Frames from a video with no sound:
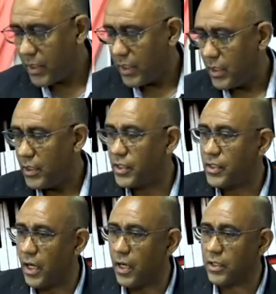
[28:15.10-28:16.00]
the
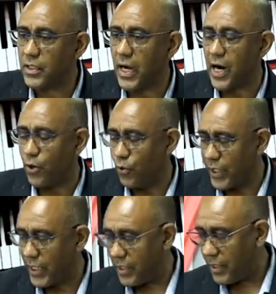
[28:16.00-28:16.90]
songs are
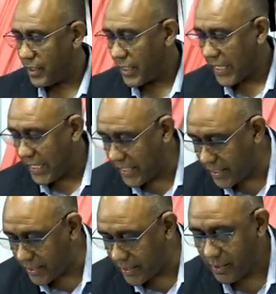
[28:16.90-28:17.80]
written
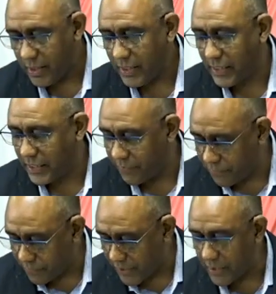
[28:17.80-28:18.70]
in
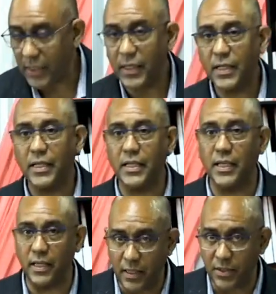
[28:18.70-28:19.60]
different
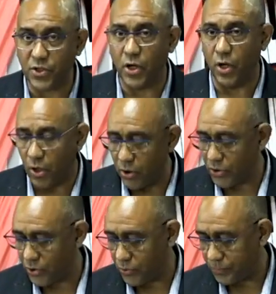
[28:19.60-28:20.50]
keys also.